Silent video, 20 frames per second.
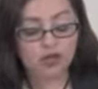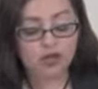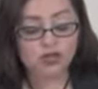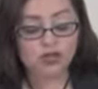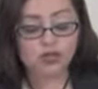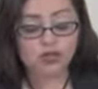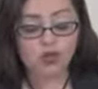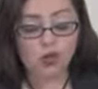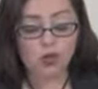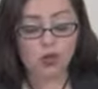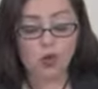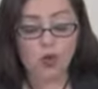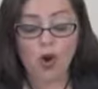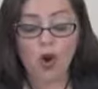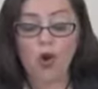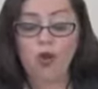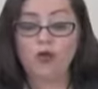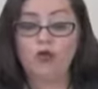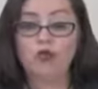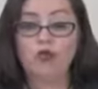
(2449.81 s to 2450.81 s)
So
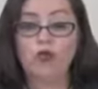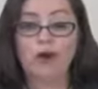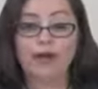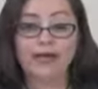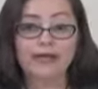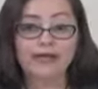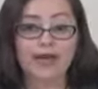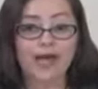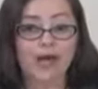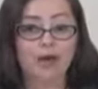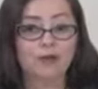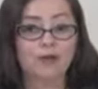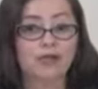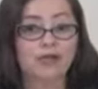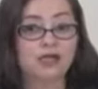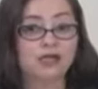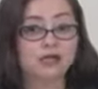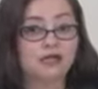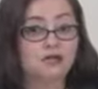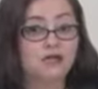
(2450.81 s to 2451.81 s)
right now,
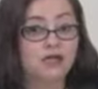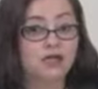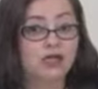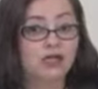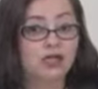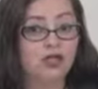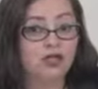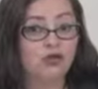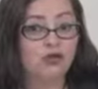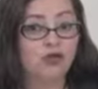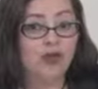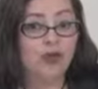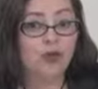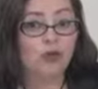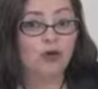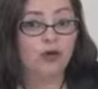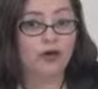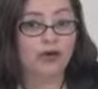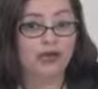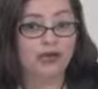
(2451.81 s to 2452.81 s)
because of the year that
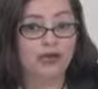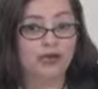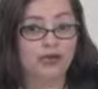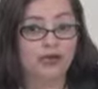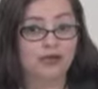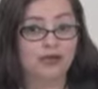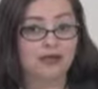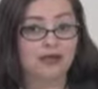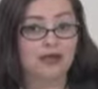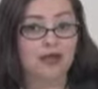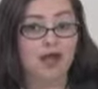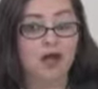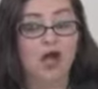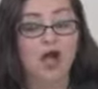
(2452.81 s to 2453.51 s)
we're in,